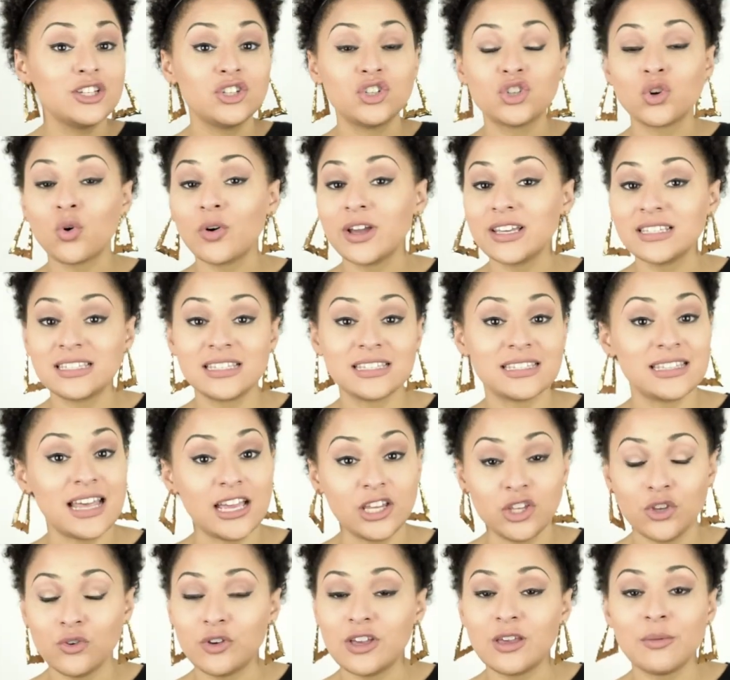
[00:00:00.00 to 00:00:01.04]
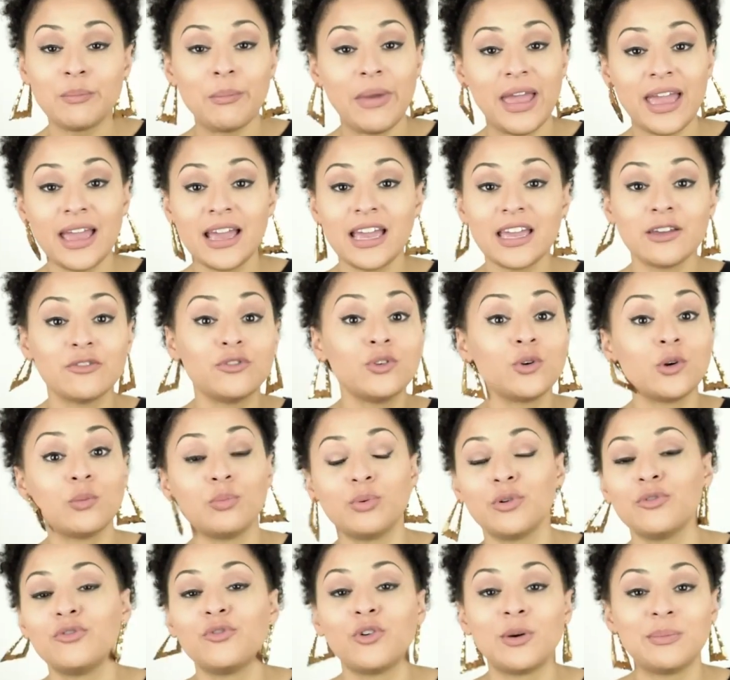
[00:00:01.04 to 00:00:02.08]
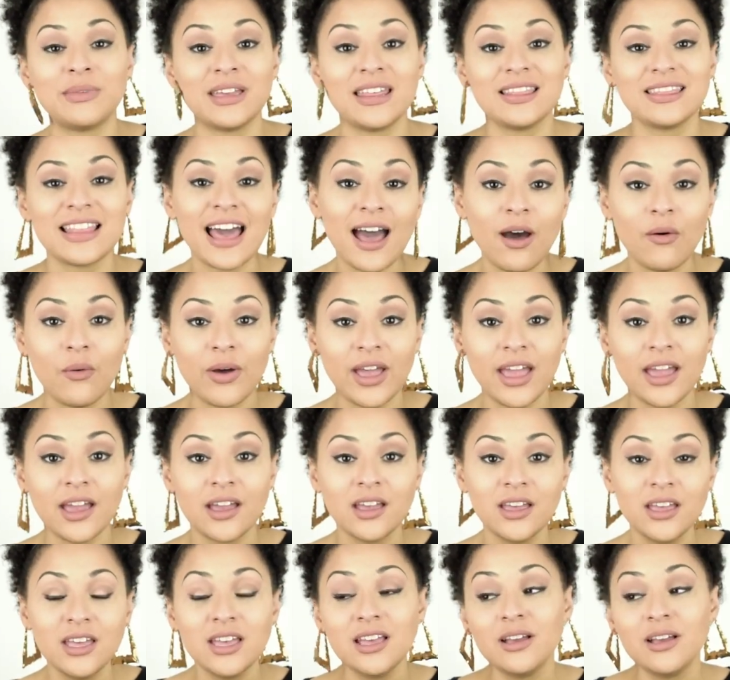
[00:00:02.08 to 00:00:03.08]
choices that you can make if you're performing it that way.